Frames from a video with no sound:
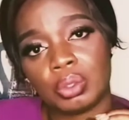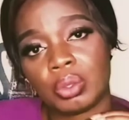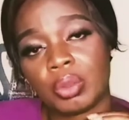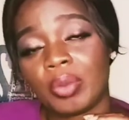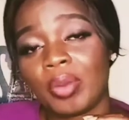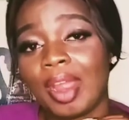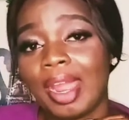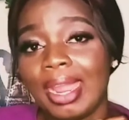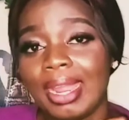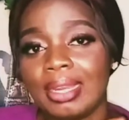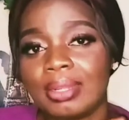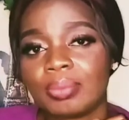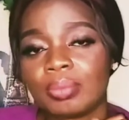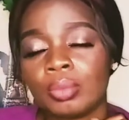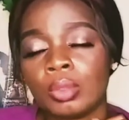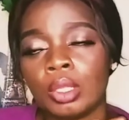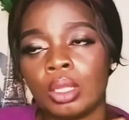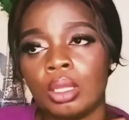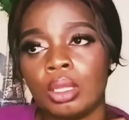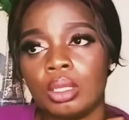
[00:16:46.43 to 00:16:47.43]
all right?
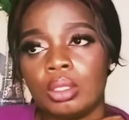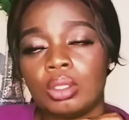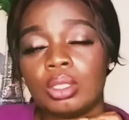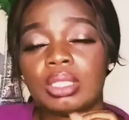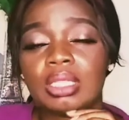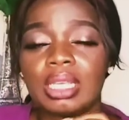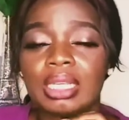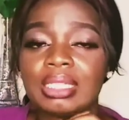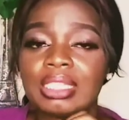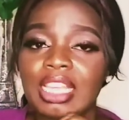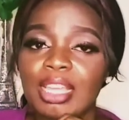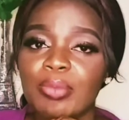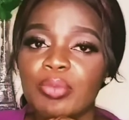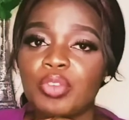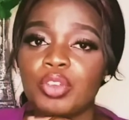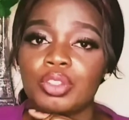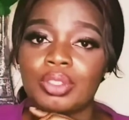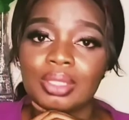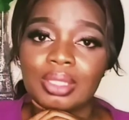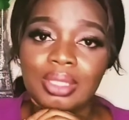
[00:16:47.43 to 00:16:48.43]
So take time for
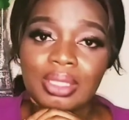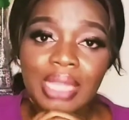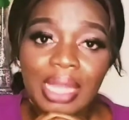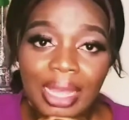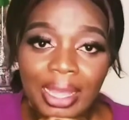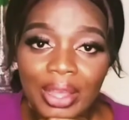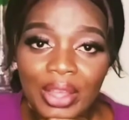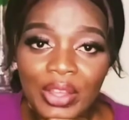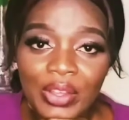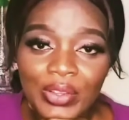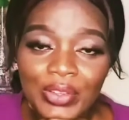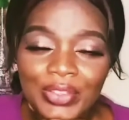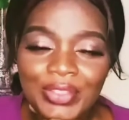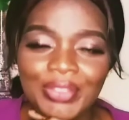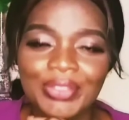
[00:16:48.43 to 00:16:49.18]
yourself.